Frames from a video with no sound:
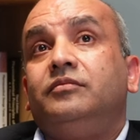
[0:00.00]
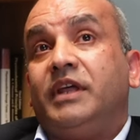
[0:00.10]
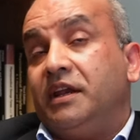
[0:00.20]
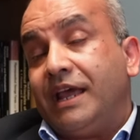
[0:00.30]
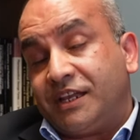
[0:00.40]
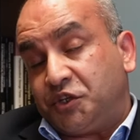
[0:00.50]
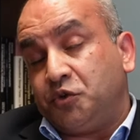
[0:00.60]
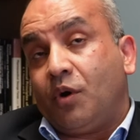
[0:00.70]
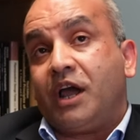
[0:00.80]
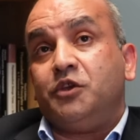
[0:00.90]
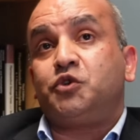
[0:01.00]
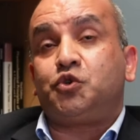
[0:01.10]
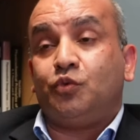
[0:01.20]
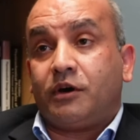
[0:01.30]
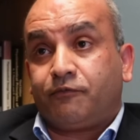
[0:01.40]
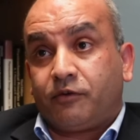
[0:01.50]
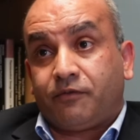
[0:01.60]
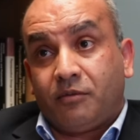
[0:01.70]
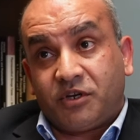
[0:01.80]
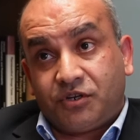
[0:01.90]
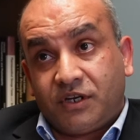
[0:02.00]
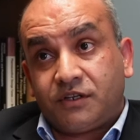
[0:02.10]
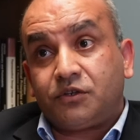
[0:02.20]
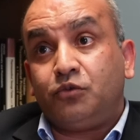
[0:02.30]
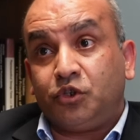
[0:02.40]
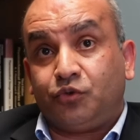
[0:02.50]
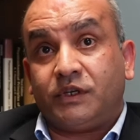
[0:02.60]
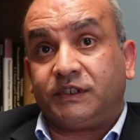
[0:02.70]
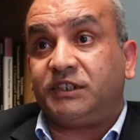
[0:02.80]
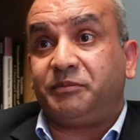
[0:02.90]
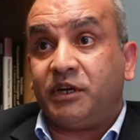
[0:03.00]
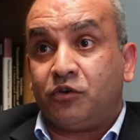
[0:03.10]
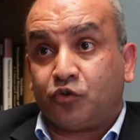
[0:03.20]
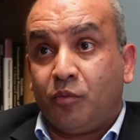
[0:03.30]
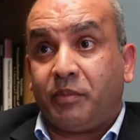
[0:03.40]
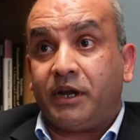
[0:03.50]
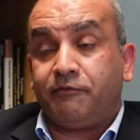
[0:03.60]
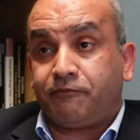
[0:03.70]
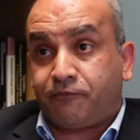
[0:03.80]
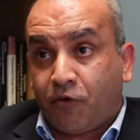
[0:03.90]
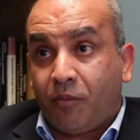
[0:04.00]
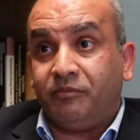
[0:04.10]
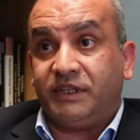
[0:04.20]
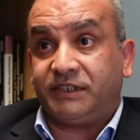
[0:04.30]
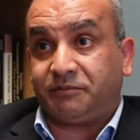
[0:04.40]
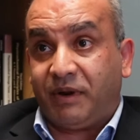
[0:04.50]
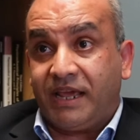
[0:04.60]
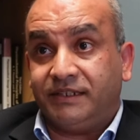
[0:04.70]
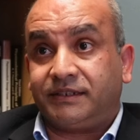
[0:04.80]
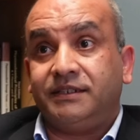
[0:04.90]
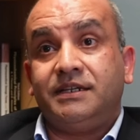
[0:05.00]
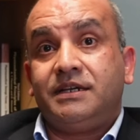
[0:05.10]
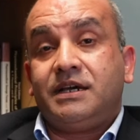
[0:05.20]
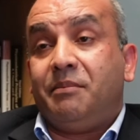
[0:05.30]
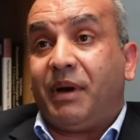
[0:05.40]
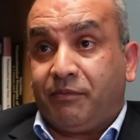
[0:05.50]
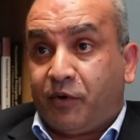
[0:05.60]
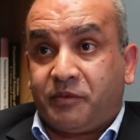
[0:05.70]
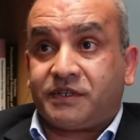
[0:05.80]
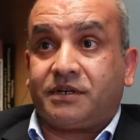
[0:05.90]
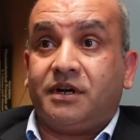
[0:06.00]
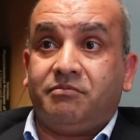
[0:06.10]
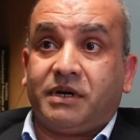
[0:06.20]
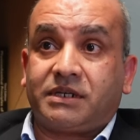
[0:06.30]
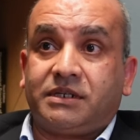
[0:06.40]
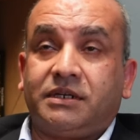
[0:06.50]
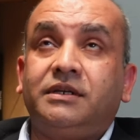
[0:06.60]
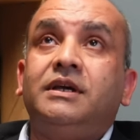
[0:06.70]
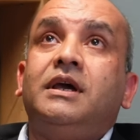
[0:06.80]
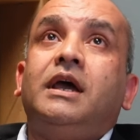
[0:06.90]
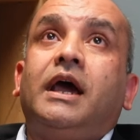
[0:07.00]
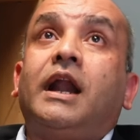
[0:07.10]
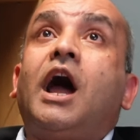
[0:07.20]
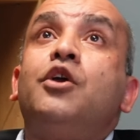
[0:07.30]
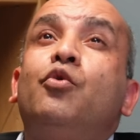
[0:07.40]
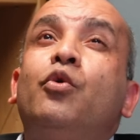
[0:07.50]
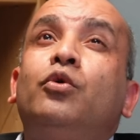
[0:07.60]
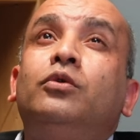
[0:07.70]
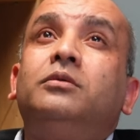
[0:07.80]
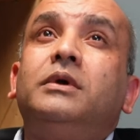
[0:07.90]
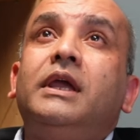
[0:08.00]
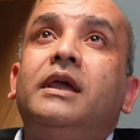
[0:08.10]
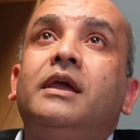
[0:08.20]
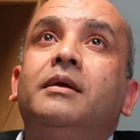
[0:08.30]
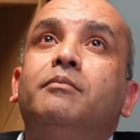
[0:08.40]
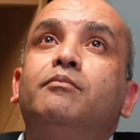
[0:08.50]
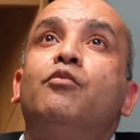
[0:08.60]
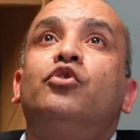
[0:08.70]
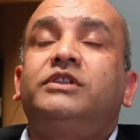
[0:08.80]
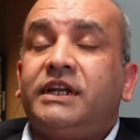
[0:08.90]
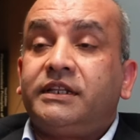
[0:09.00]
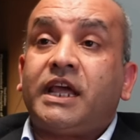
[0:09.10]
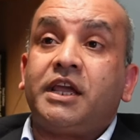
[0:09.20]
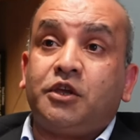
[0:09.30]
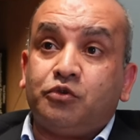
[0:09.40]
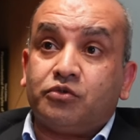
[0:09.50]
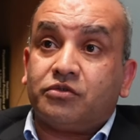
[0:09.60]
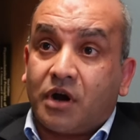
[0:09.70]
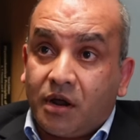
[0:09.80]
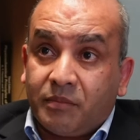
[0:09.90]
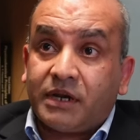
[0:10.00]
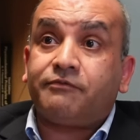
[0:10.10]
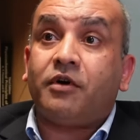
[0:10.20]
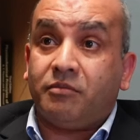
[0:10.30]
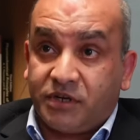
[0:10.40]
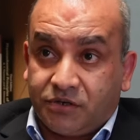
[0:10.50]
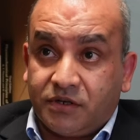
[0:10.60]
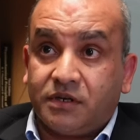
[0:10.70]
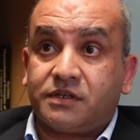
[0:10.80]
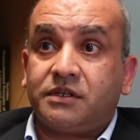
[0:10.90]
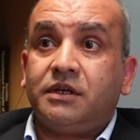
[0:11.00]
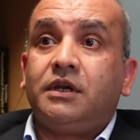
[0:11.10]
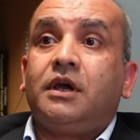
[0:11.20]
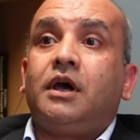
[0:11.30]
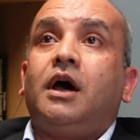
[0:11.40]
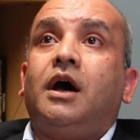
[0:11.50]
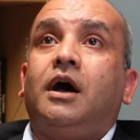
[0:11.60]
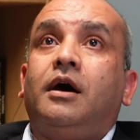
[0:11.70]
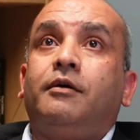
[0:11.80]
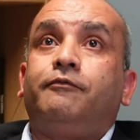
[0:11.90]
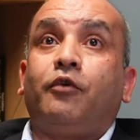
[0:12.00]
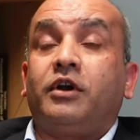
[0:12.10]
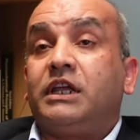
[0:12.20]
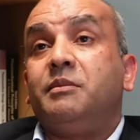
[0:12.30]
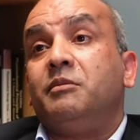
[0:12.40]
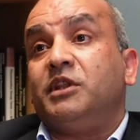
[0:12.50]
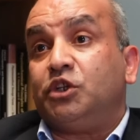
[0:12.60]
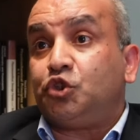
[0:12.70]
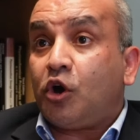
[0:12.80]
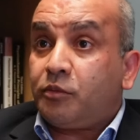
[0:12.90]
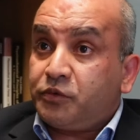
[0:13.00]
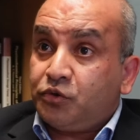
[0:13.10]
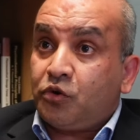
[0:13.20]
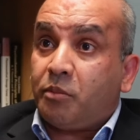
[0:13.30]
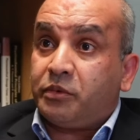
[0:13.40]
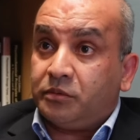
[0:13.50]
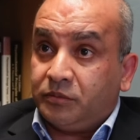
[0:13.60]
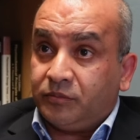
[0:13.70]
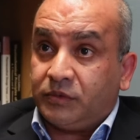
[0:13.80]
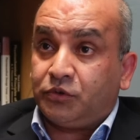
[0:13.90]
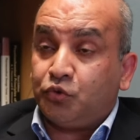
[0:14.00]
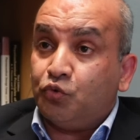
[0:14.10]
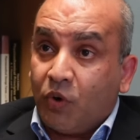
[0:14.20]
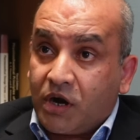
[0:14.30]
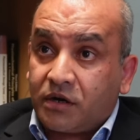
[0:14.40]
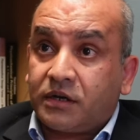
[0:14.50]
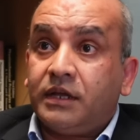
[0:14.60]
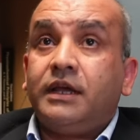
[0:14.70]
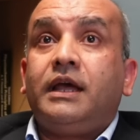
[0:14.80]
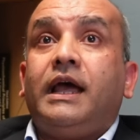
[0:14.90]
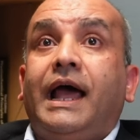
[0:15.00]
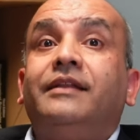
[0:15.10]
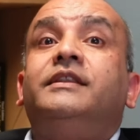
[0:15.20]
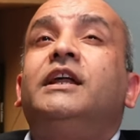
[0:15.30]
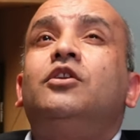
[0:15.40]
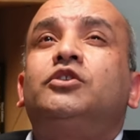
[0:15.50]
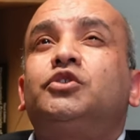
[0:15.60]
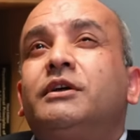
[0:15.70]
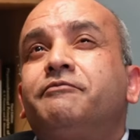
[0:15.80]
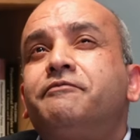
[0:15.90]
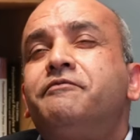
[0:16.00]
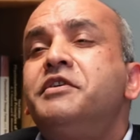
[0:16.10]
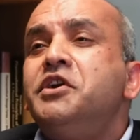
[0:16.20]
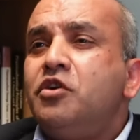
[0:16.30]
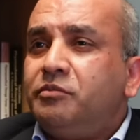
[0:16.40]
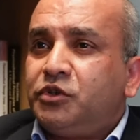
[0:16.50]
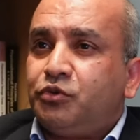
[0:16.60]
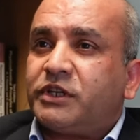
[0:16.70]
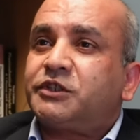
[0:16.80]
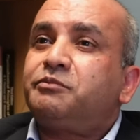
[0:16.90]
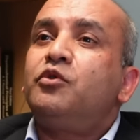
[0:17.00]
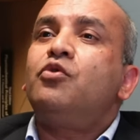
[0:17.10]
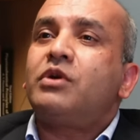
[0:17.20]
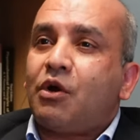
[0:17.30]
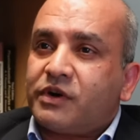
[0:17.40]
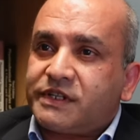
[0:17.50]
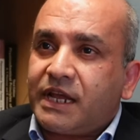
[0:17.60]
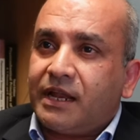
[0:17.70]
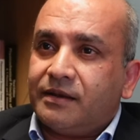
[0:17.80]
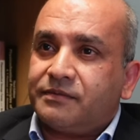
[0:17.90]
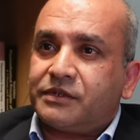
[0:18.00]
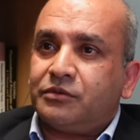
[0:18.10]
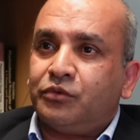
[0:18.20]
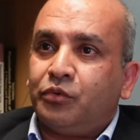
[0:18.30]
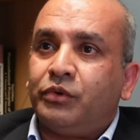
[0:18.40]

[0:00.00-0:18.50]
Then, as you know, I used to work for Pharmaterials, which was a spin-out company from this place mm -hmm. by Professor Graham Buckton. Mm -hmm. And I owe a more than a thank you to Graham and Pharmaterials mm. uh, for giving me the job to, to work. And then also the freedom to explore ourselves mm.